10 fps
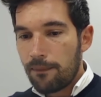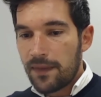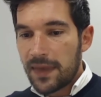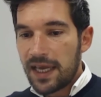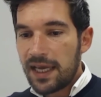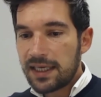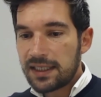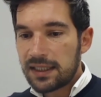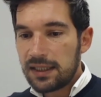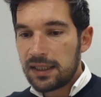
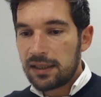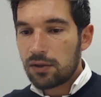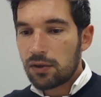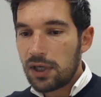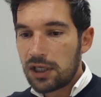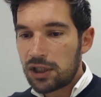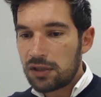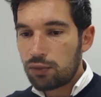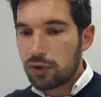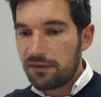elastin and collagen
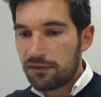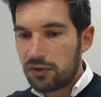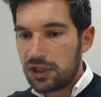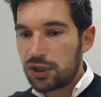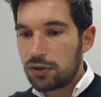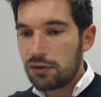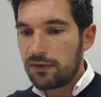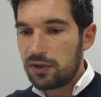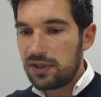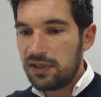proliferation over
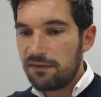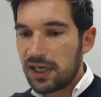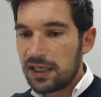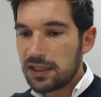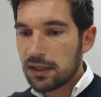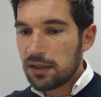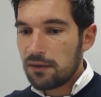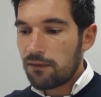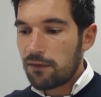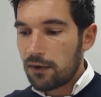the device
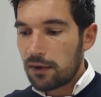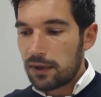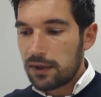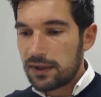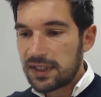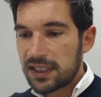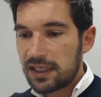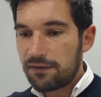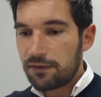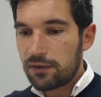for
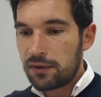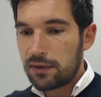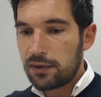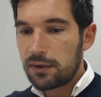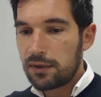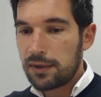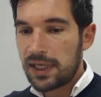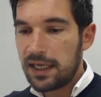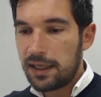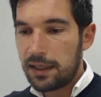safer
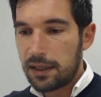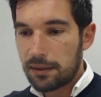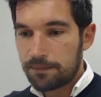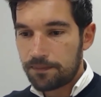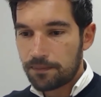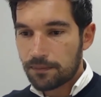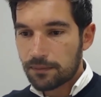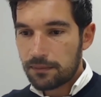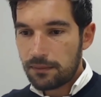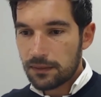healing.
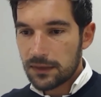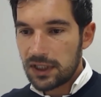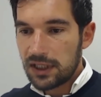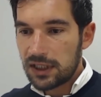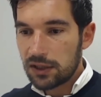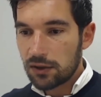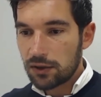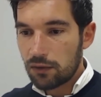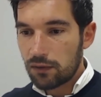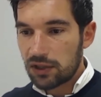This is also
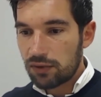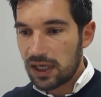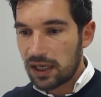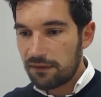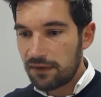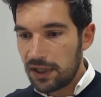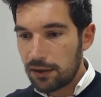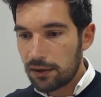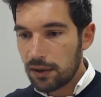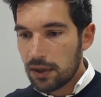what we have
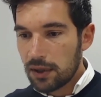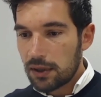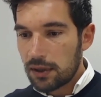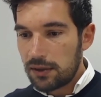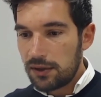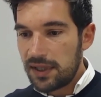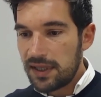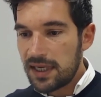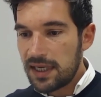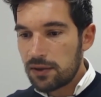here. The
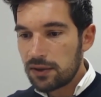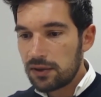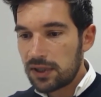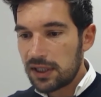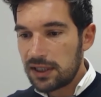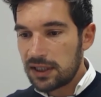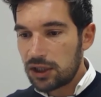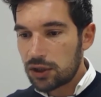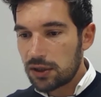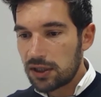
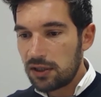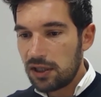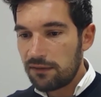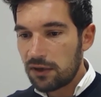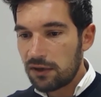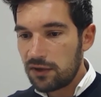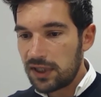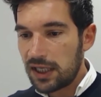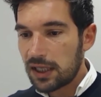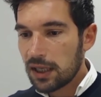neo-endothelization at the level of the
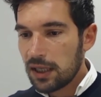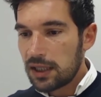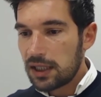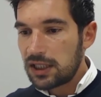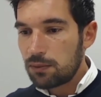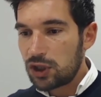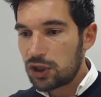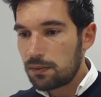neck is much